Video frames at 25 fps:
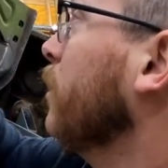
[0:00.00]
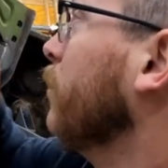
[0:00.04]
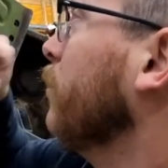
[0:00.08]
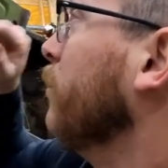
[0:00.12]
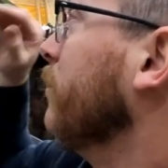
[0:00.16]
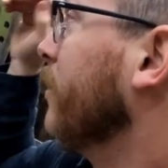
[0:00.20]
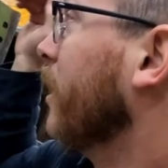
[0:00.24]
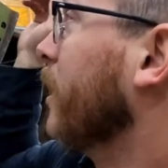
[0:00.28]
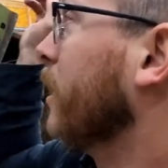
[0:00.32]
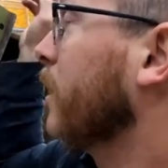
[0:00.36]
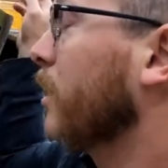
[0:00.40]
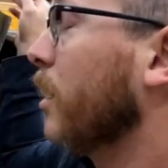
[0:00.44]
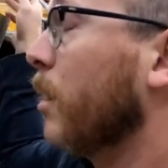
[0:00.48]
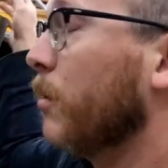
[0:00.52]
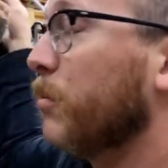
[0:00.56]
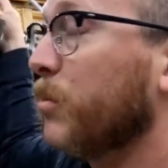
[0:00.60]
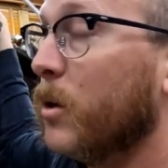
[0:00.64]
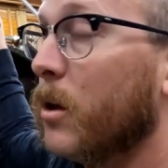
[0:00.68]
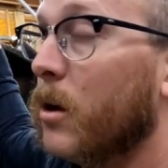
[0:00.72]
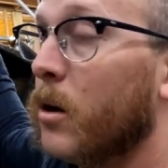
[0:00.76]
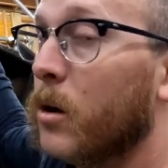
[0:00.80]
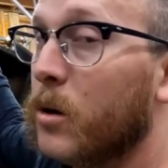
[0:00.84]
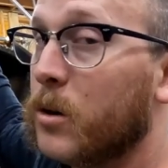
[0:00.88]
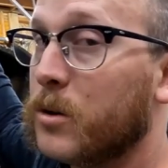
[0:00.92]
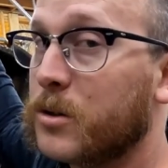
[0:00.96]
We've got a
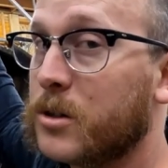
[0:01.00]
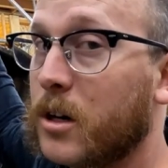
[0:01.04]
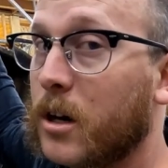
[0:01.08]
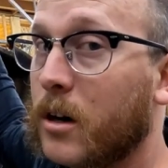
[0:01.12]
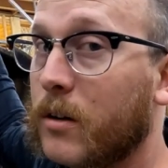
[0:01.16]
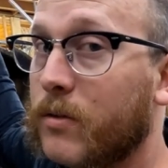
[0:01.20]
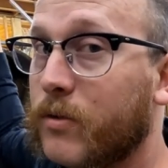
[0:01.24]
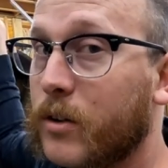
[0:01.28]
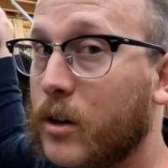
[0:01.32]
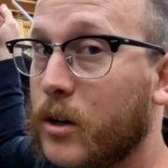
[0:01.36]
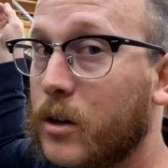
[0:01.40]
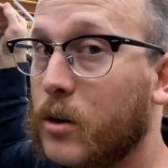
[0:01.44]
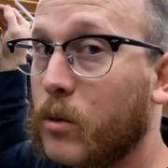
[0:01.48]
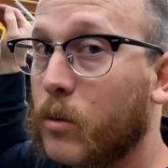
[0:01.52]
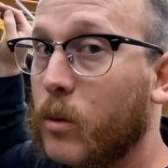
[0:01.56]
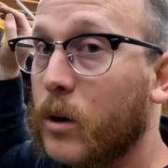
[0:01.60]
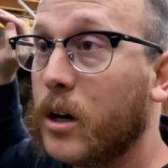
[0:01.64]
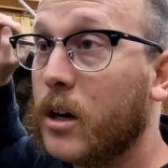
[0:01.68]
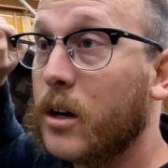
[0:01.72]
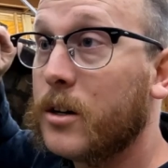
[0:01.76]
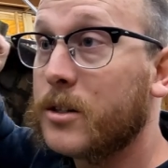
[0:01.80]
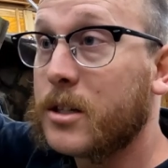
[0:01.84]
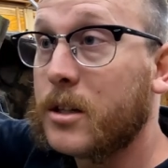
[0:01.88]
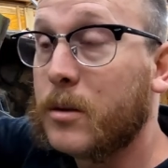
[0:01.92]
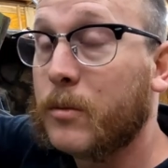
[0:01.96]
couple of holes in our fender
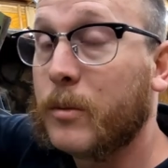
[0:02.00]
wells,